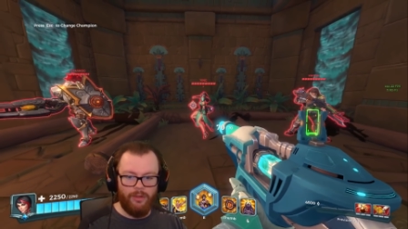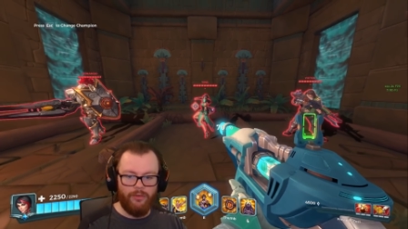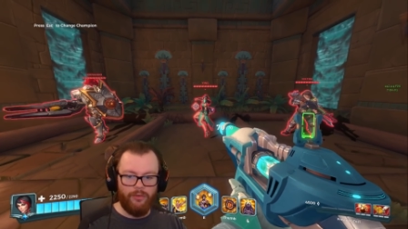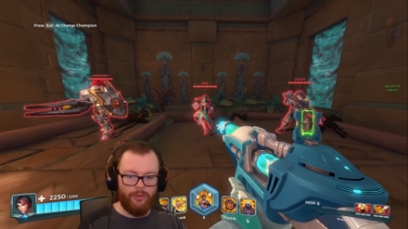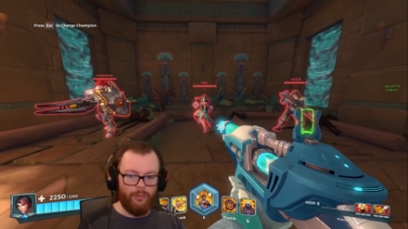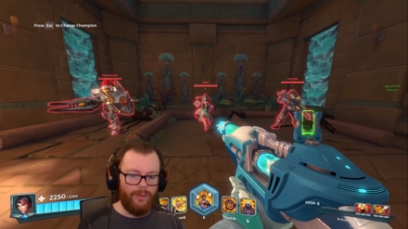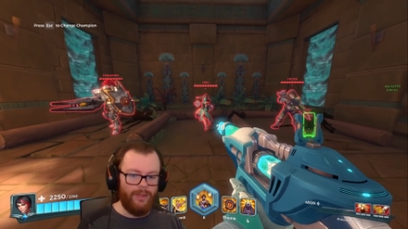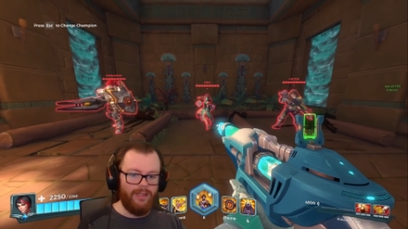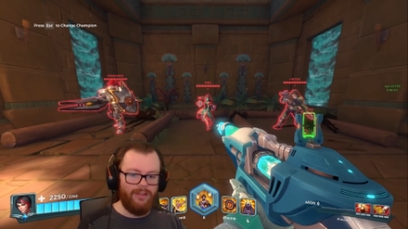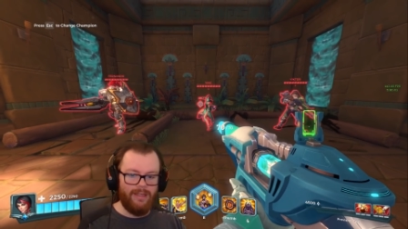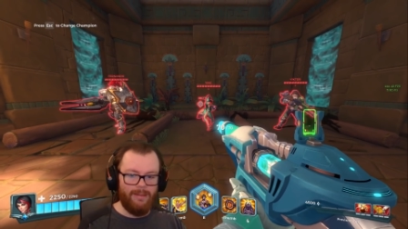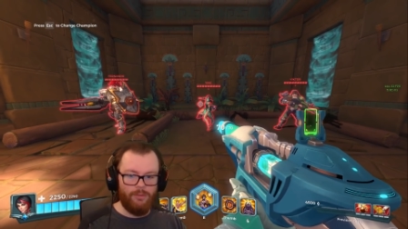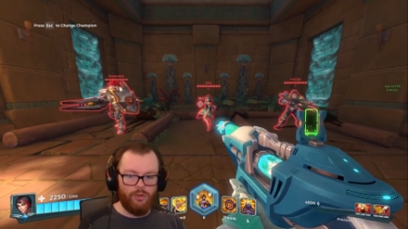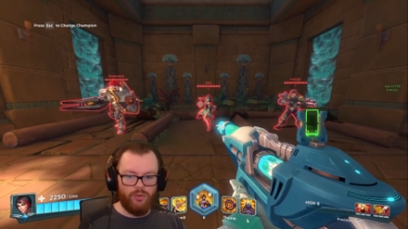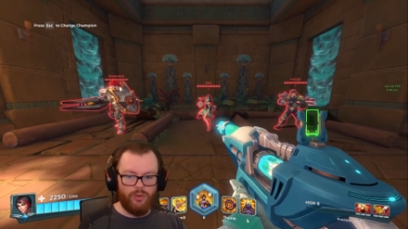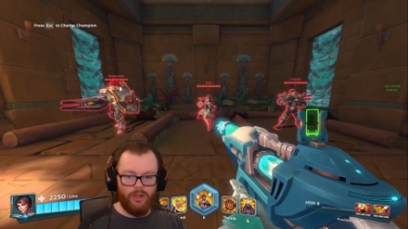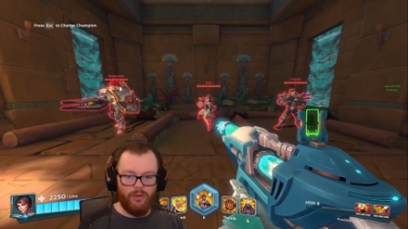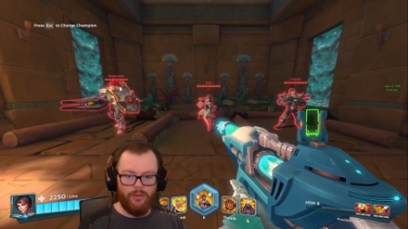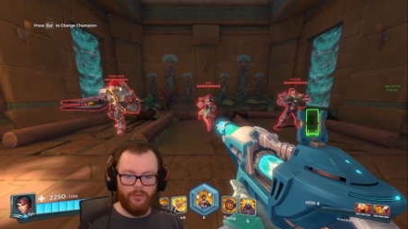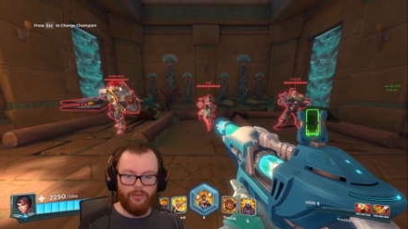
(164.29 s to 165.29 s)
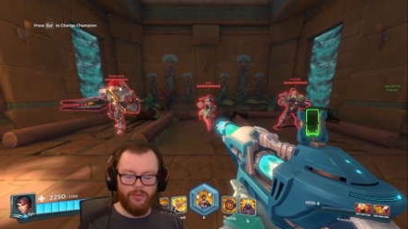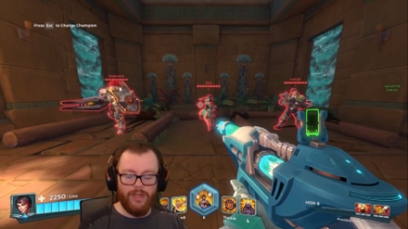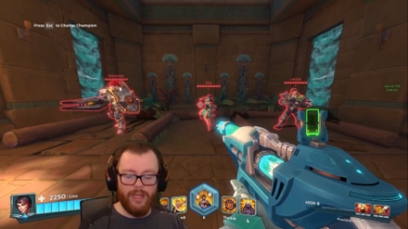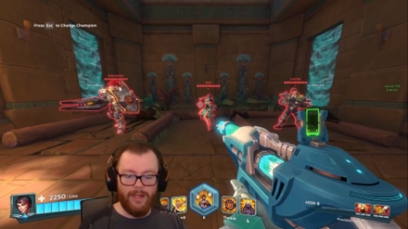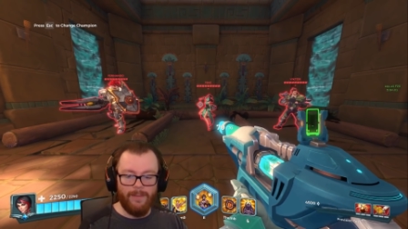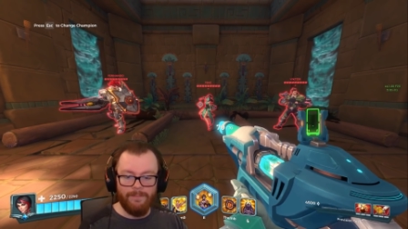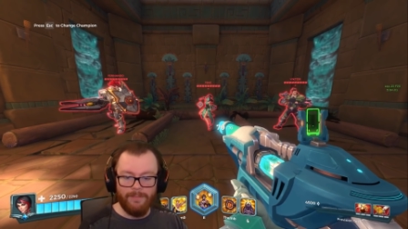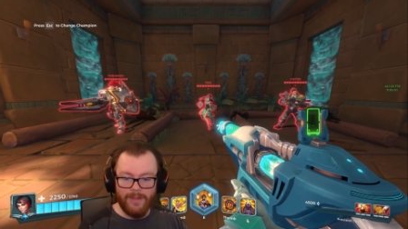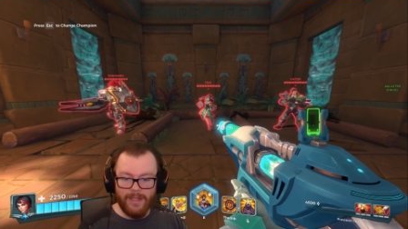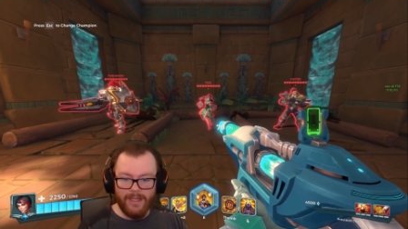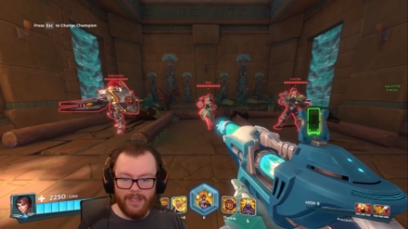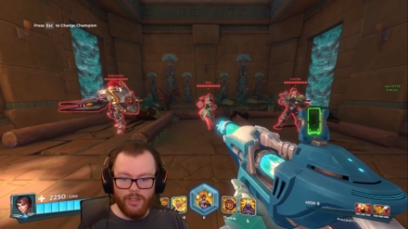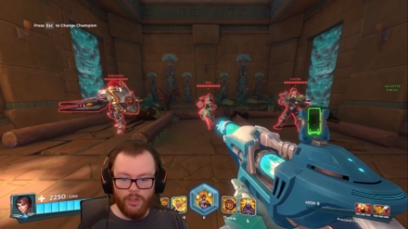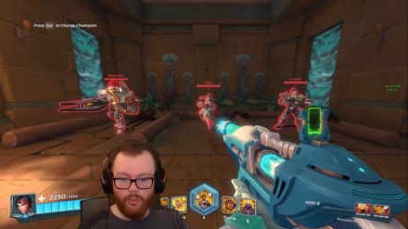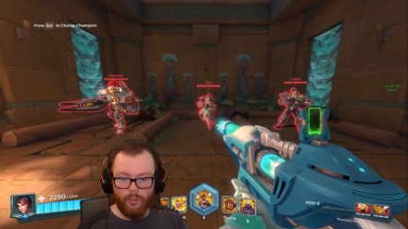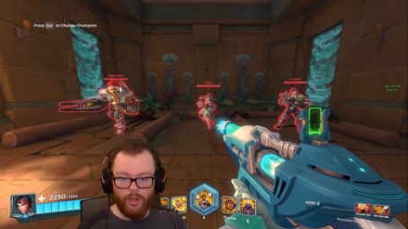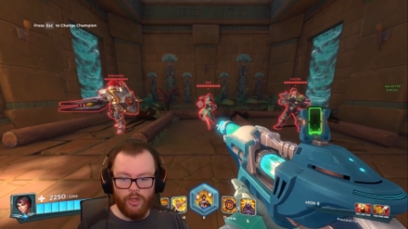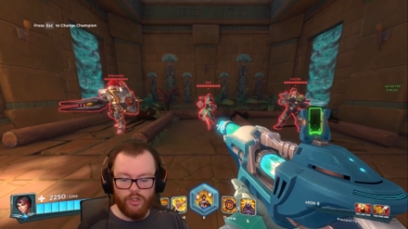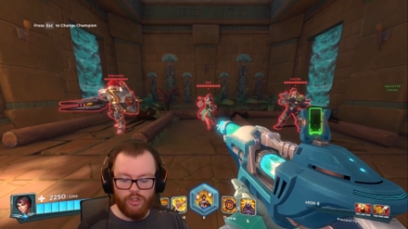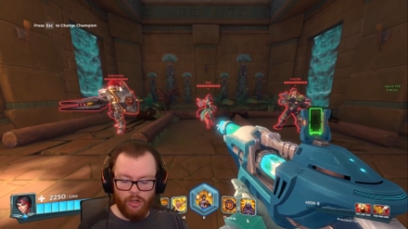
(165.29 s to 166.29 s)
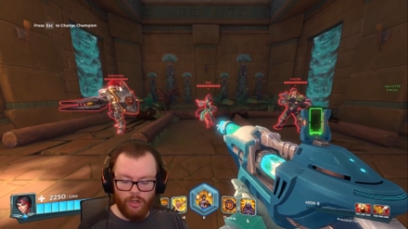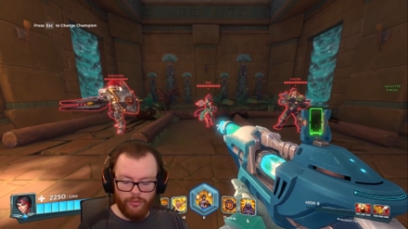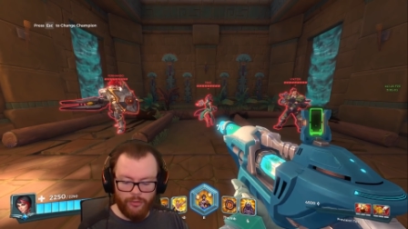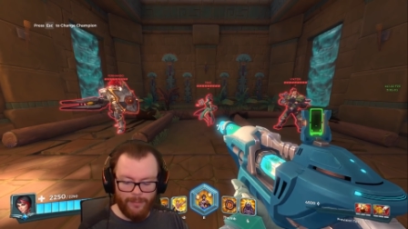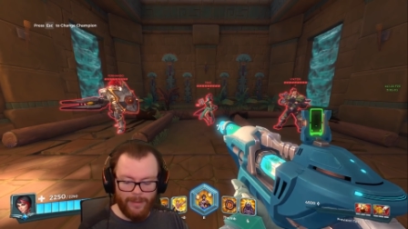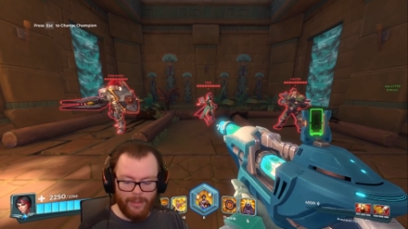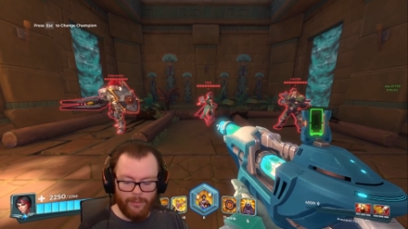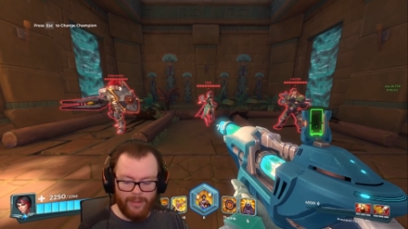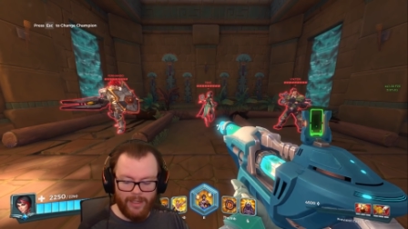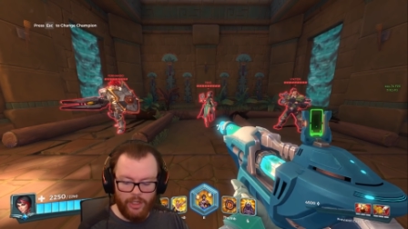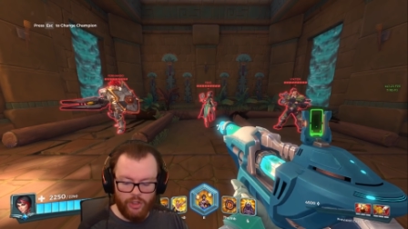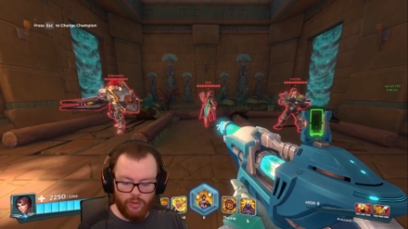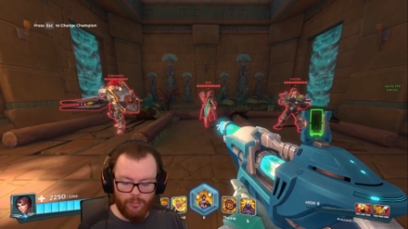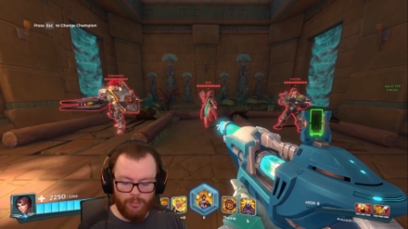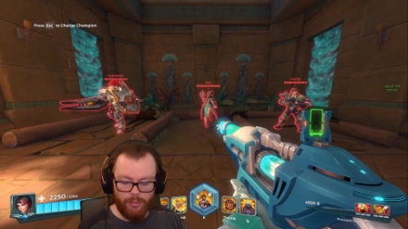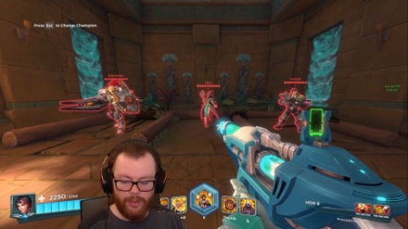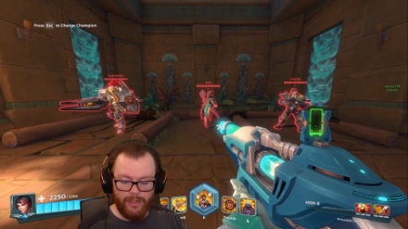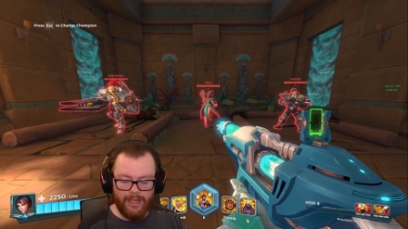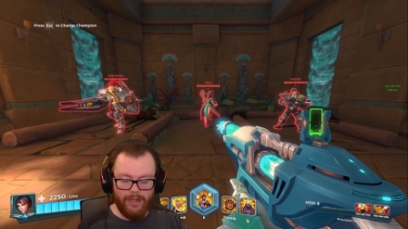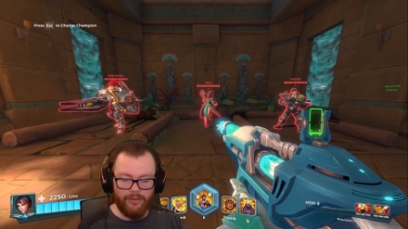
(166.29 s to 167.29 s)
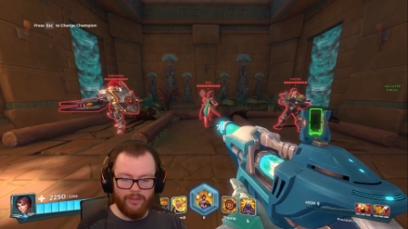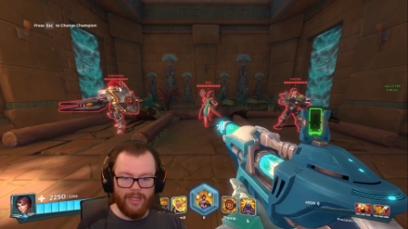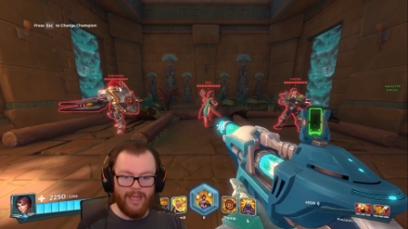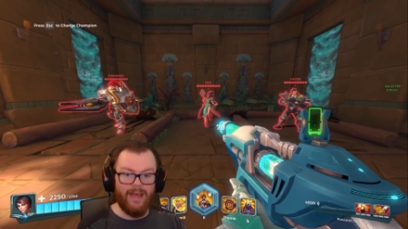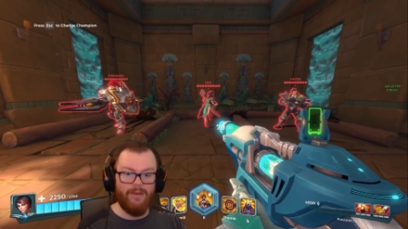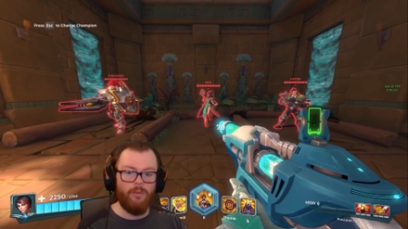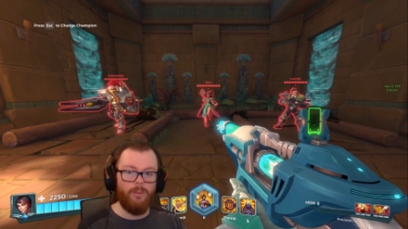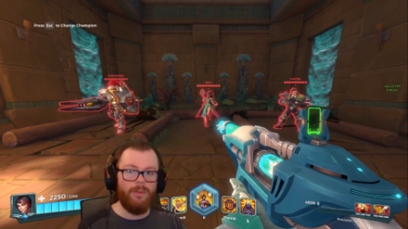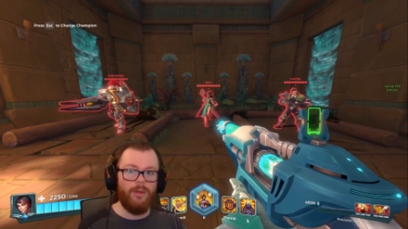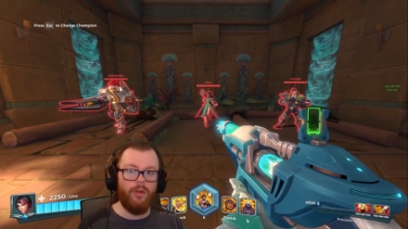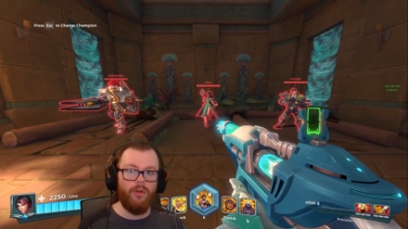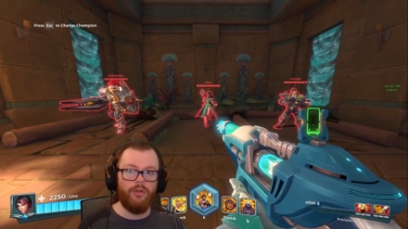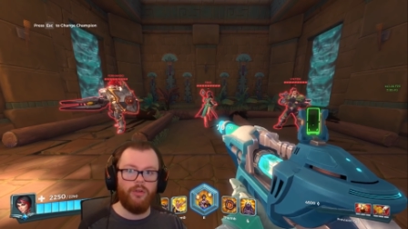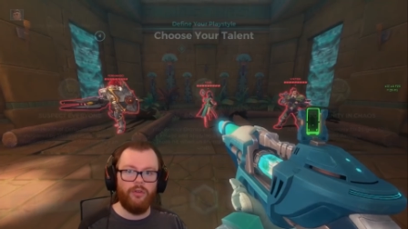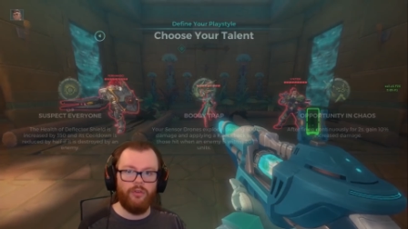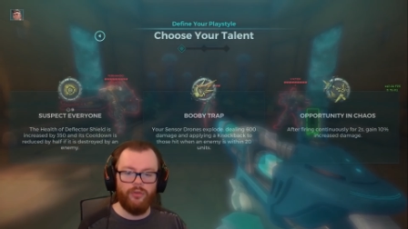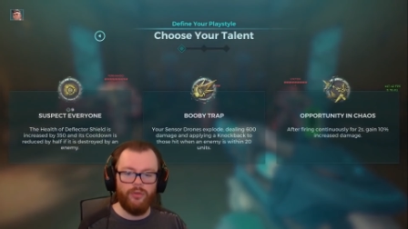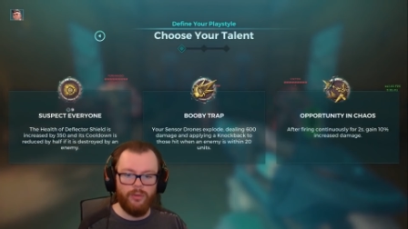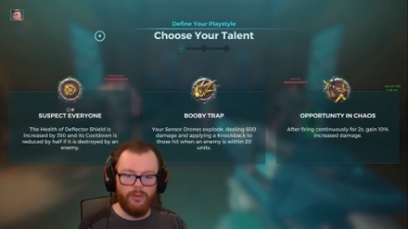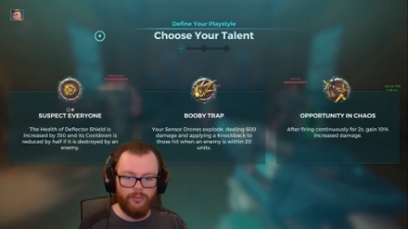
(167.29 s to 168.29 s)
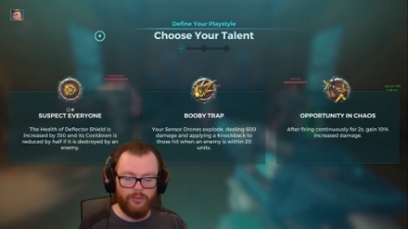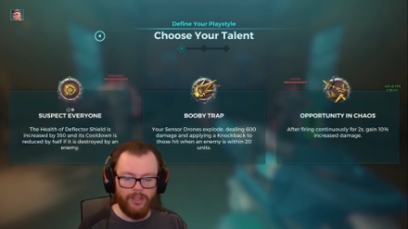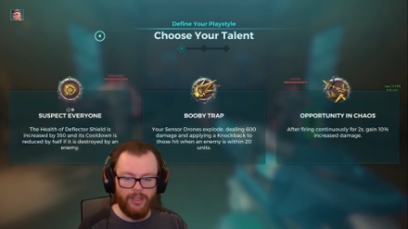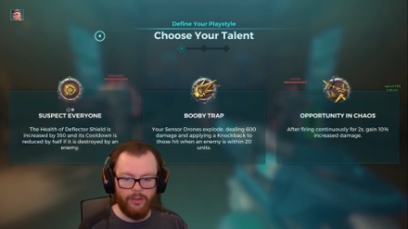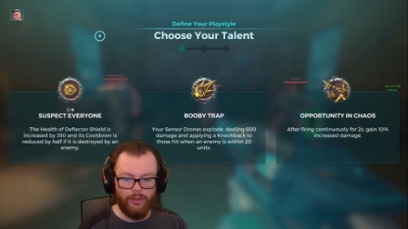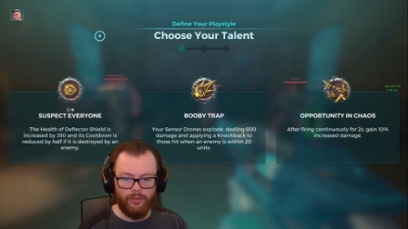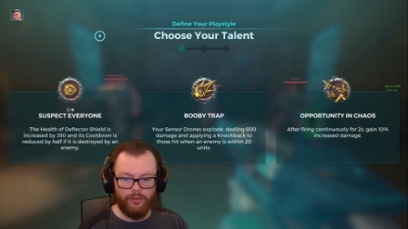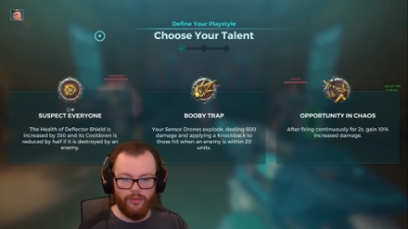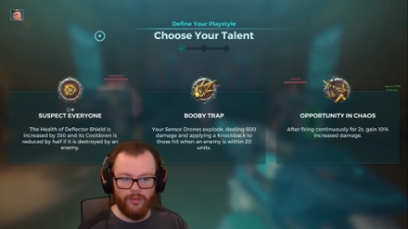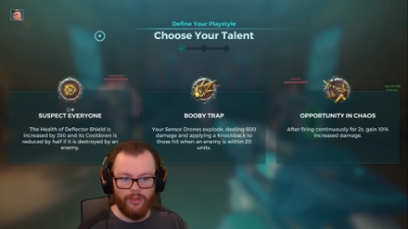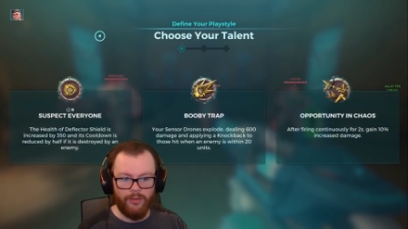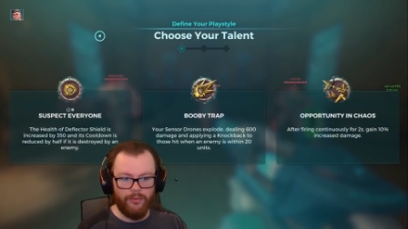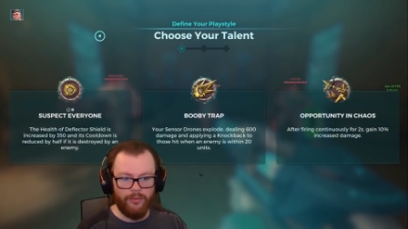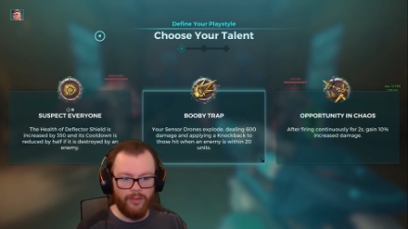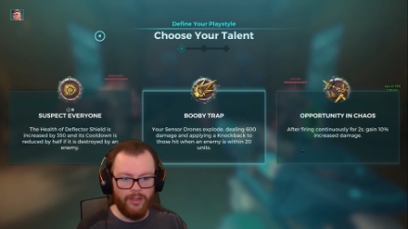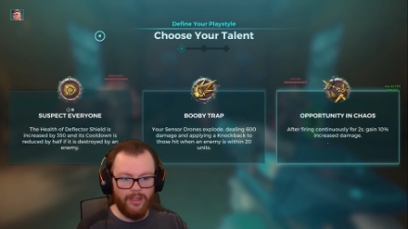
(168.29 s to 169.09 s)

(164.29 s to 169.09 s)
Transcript: So we can demonstrate on this Ying, which also, by the way, I should point out, I have a build sort of tailored to this.